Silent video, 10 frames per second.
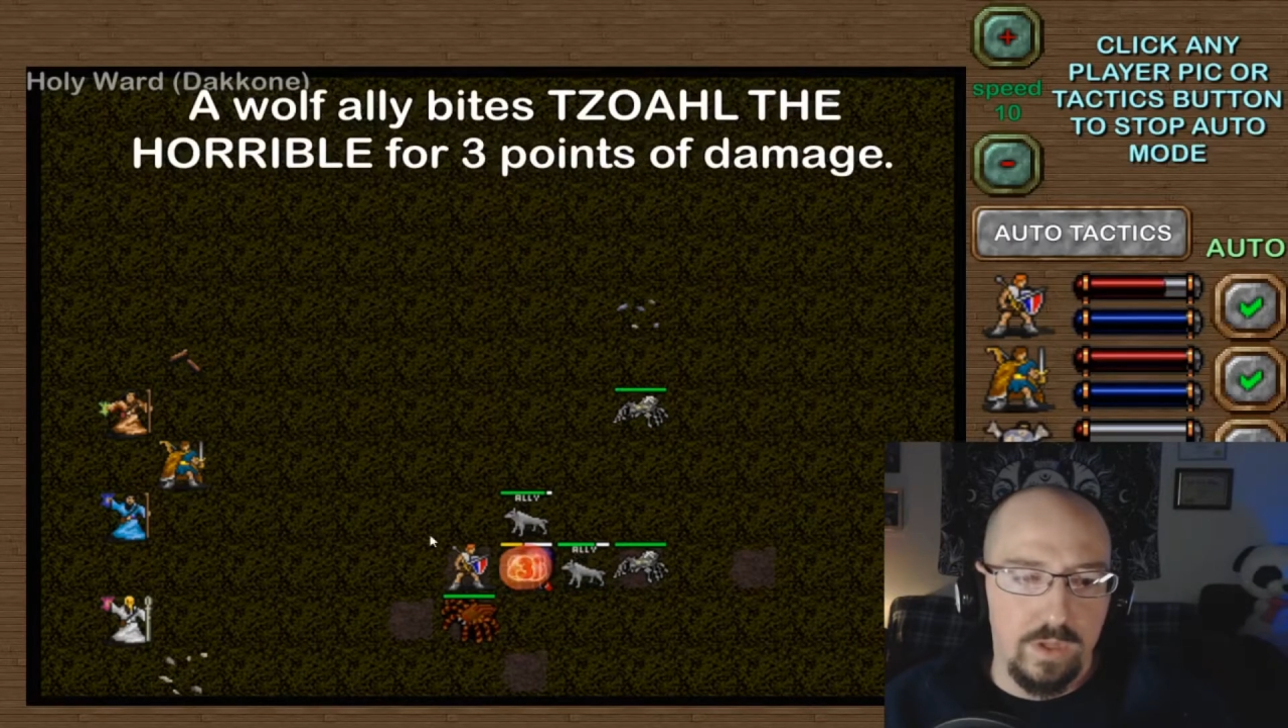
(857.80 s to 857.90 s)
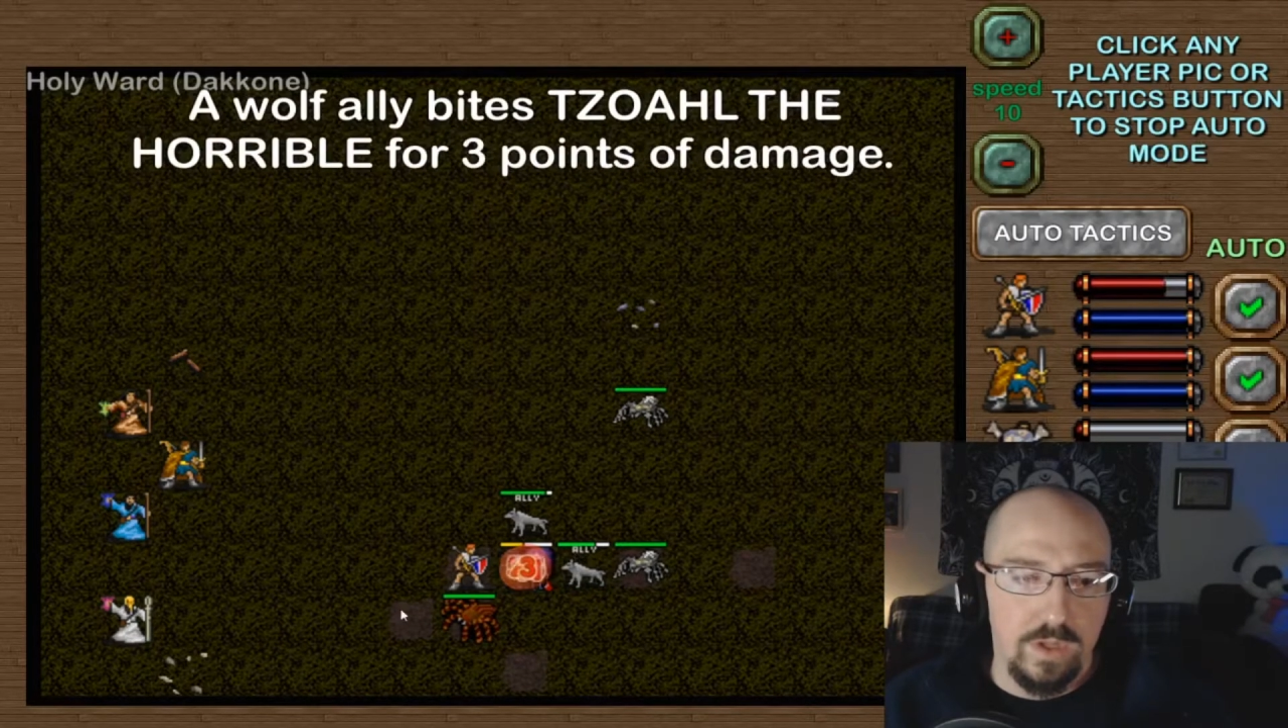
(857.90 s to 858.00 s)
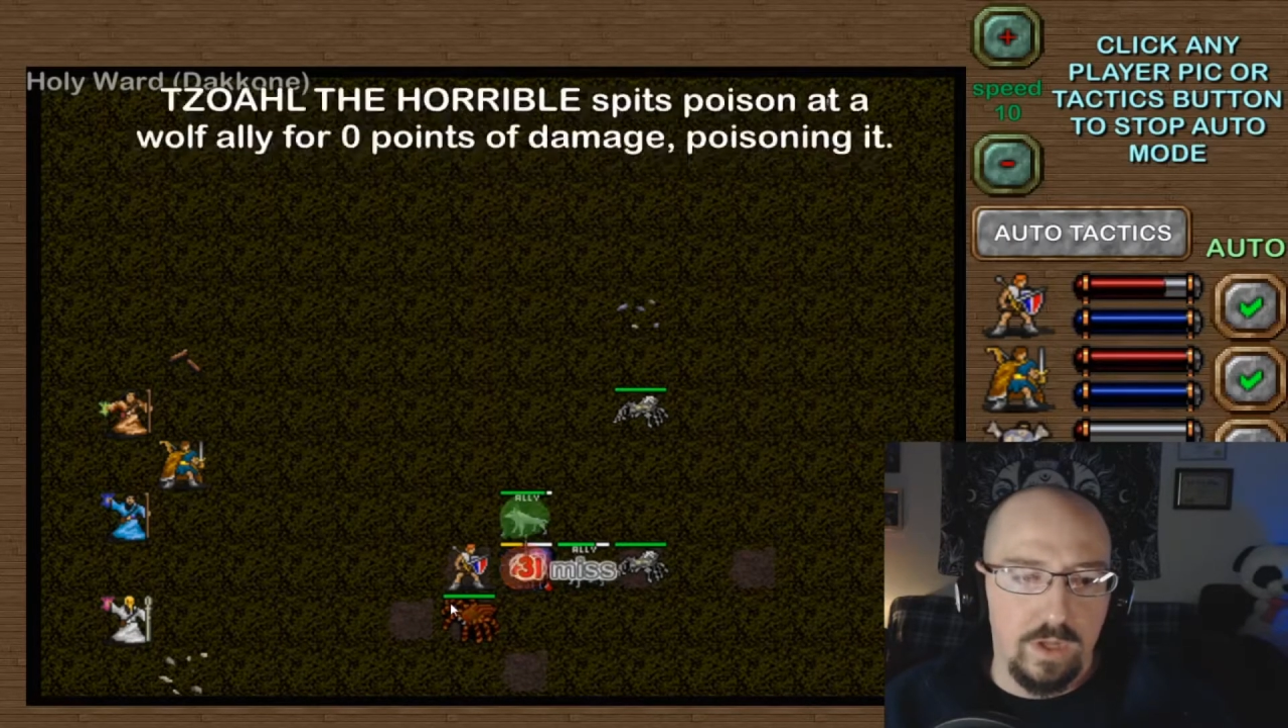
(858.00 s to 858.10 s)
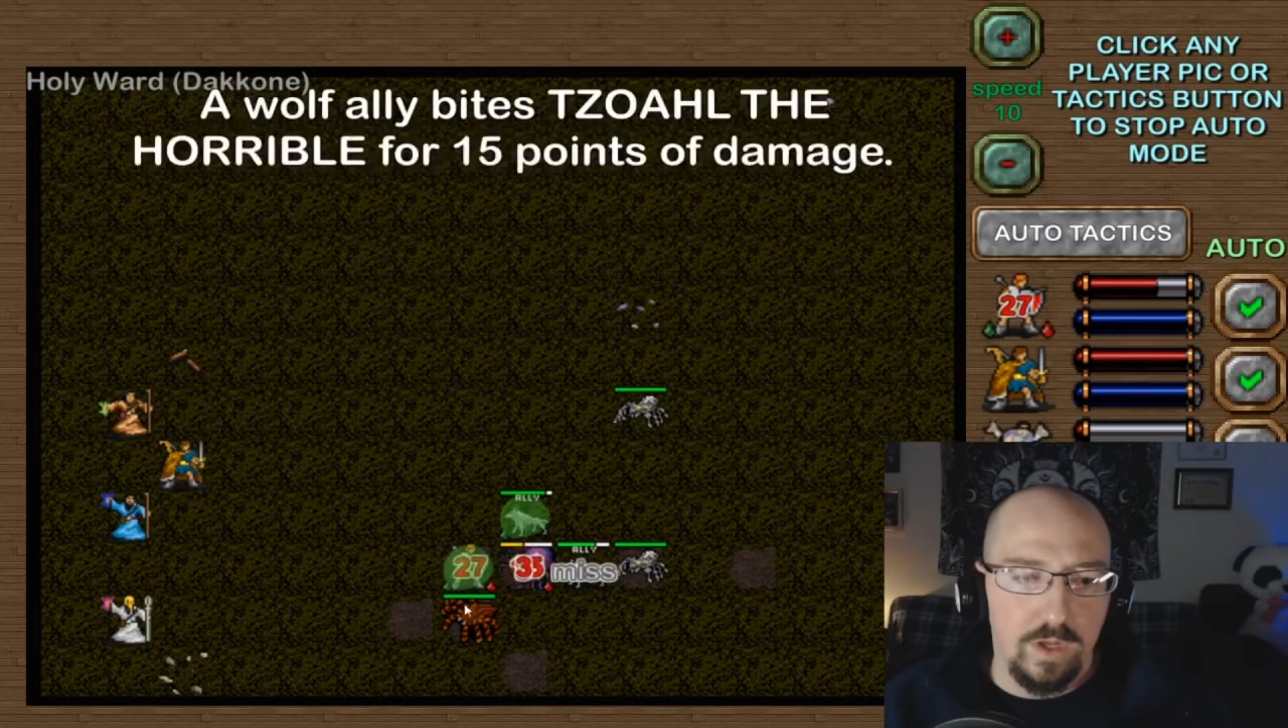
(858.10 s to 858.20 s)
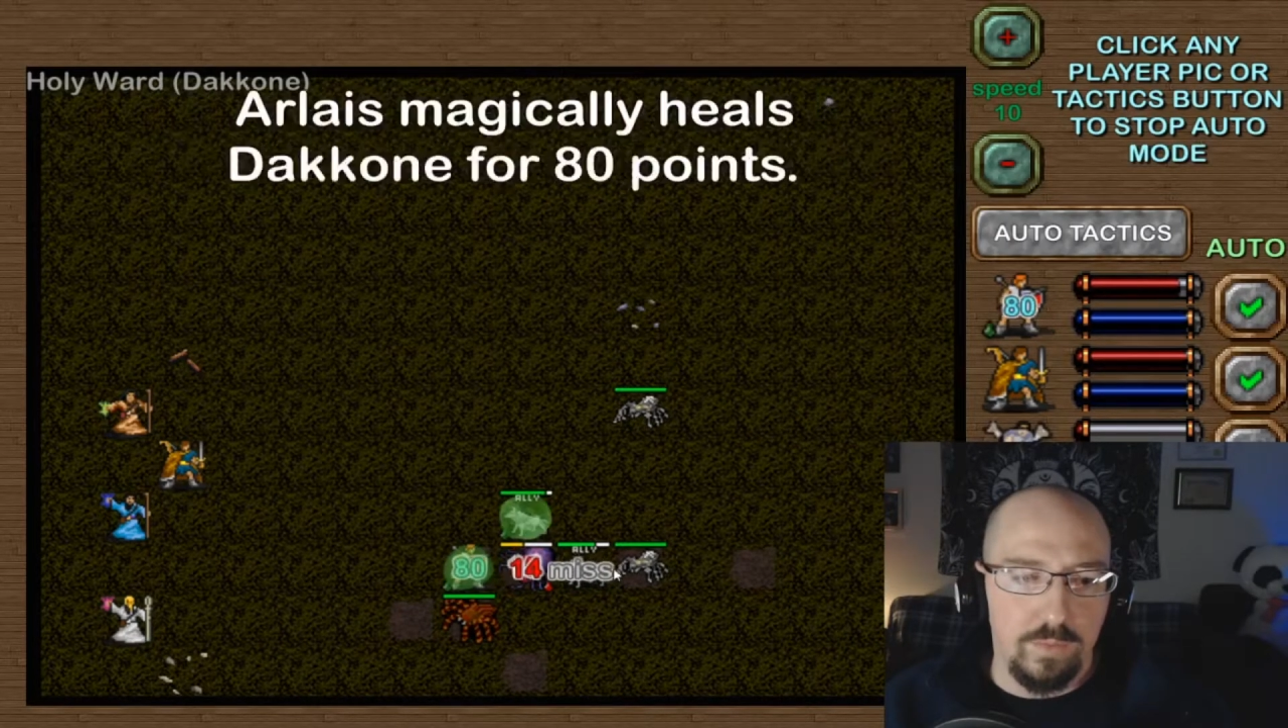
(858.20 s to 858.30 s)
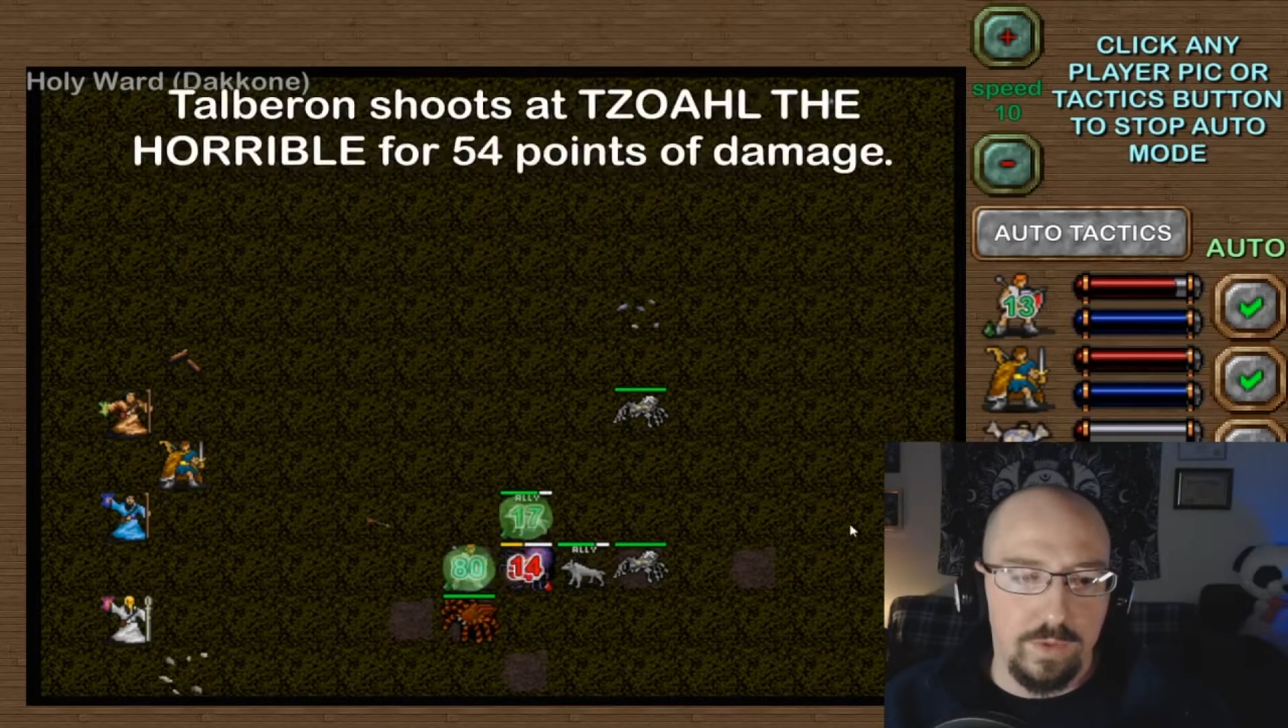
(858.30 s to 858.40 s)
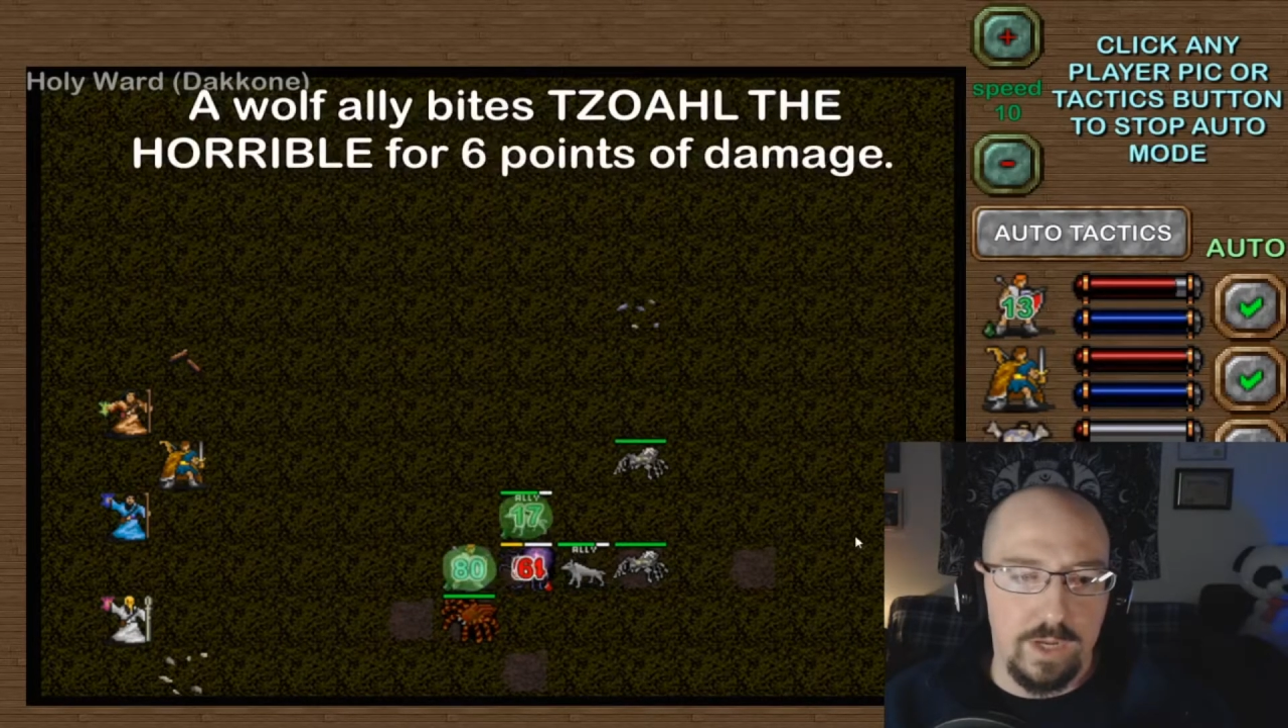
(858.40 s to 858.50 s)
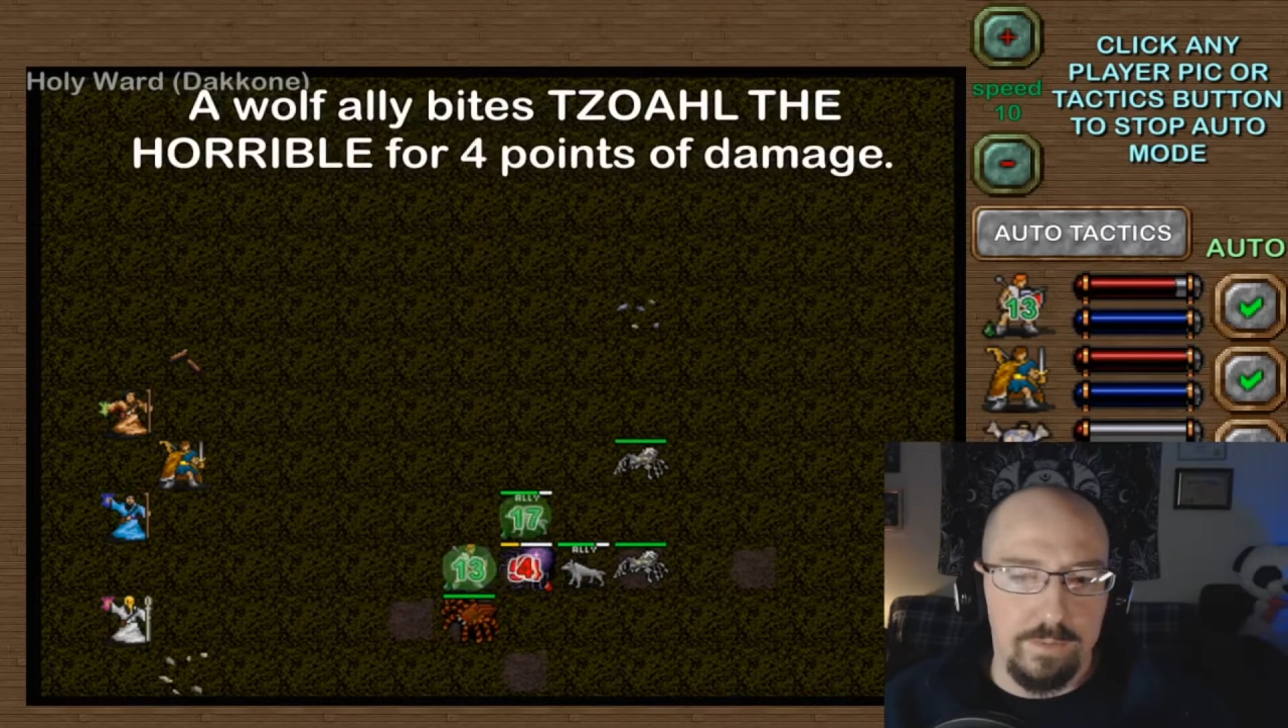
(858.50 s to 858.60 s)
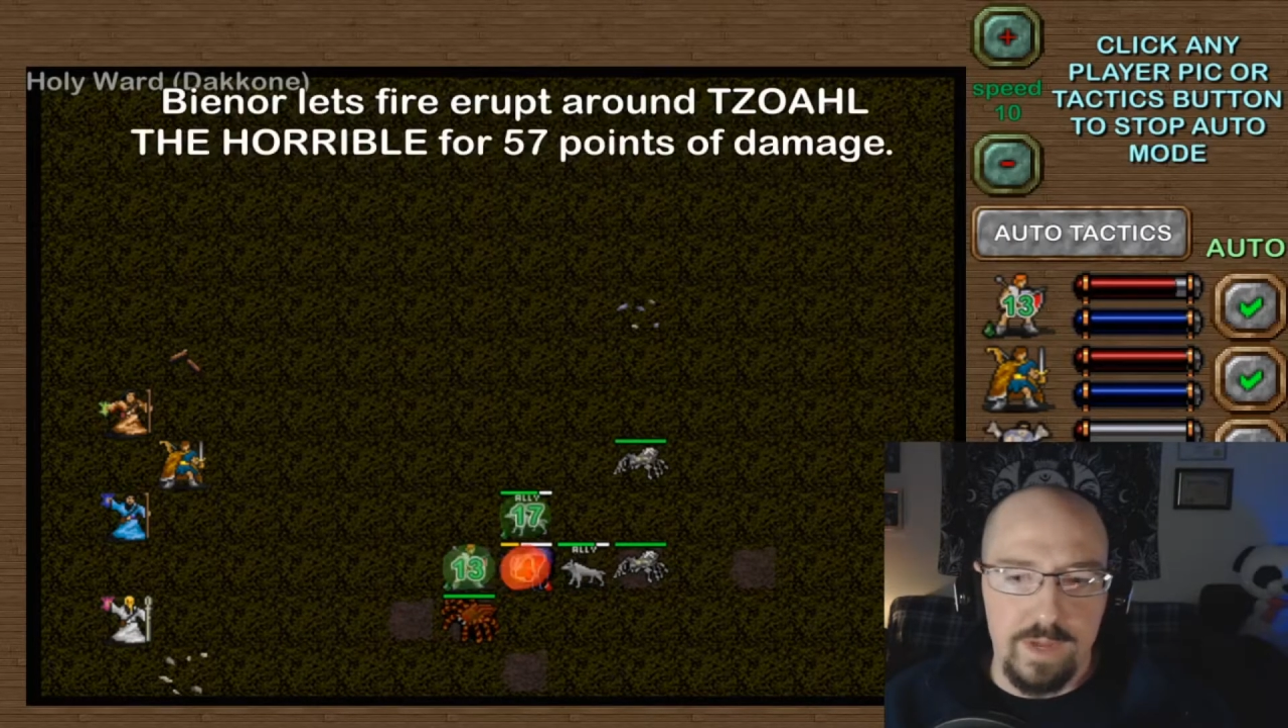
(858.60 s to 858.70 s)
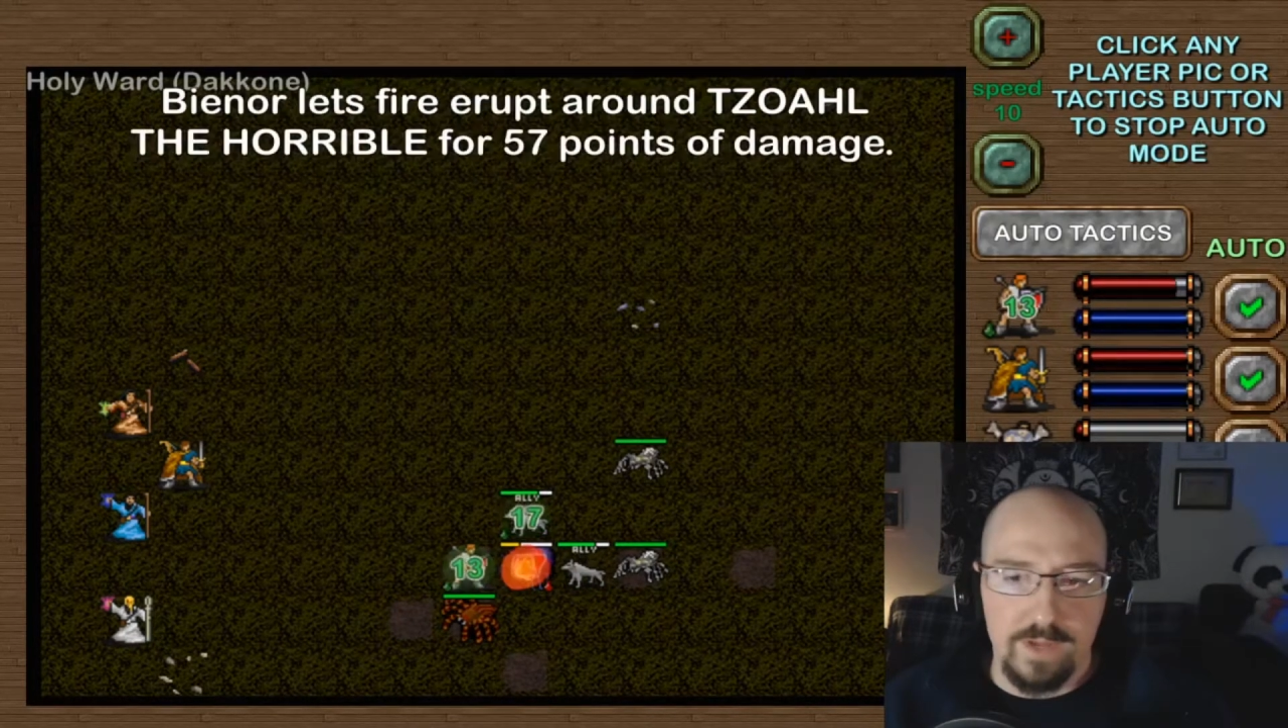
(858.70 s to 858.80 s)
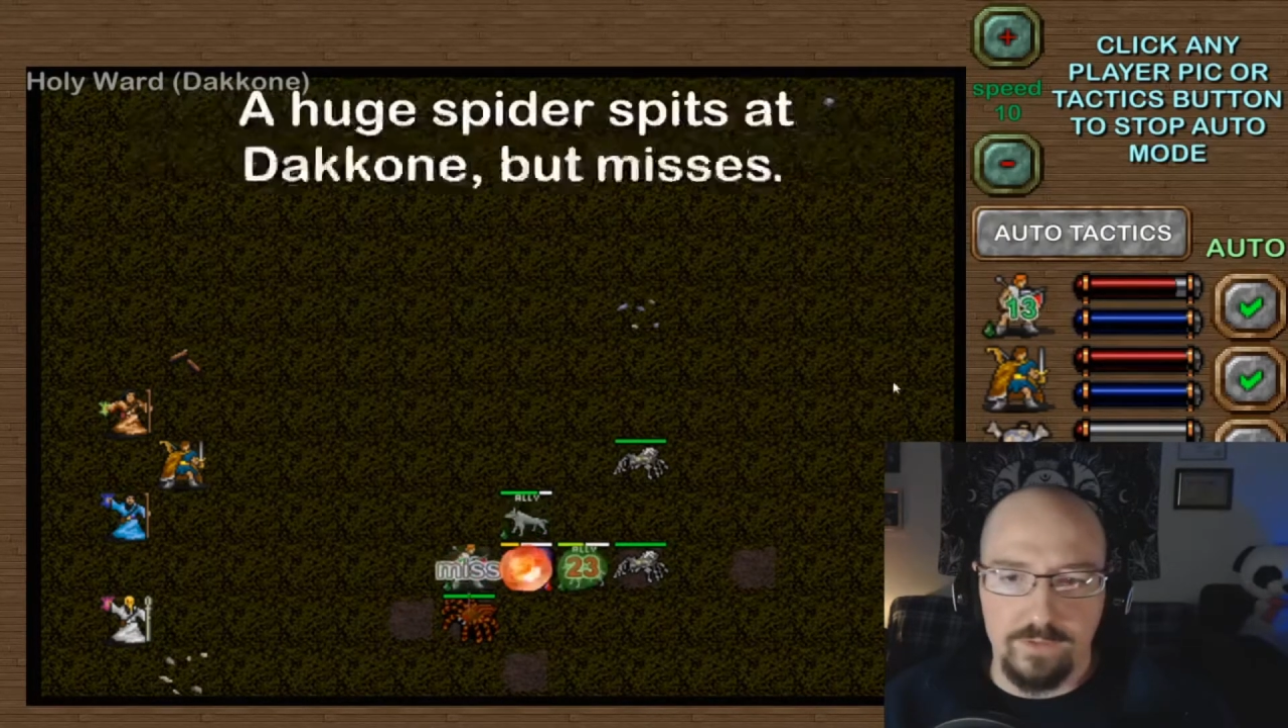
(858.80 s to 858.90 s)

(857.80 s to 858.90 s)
Oh, we got a massive